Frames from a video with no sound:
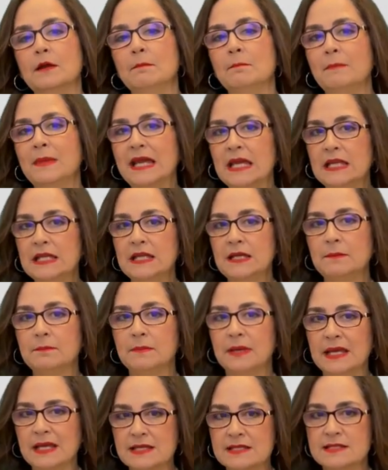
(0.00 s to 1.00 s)

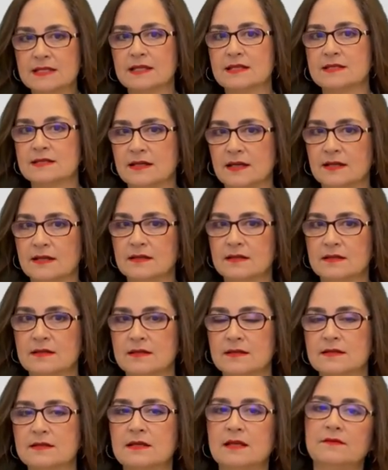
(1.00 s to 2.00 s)
Many basic
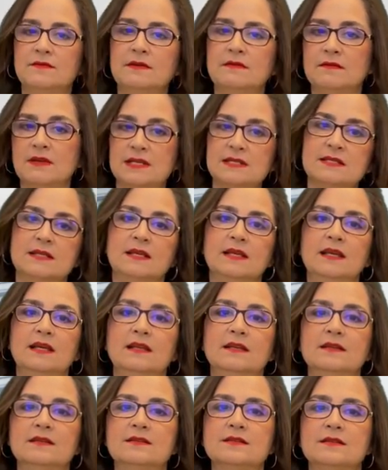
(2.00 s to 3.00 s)
scientists have
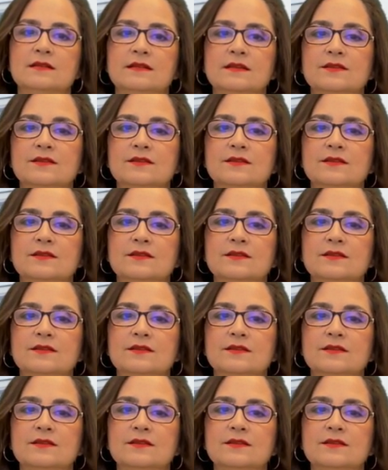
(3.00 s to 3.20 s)
investigated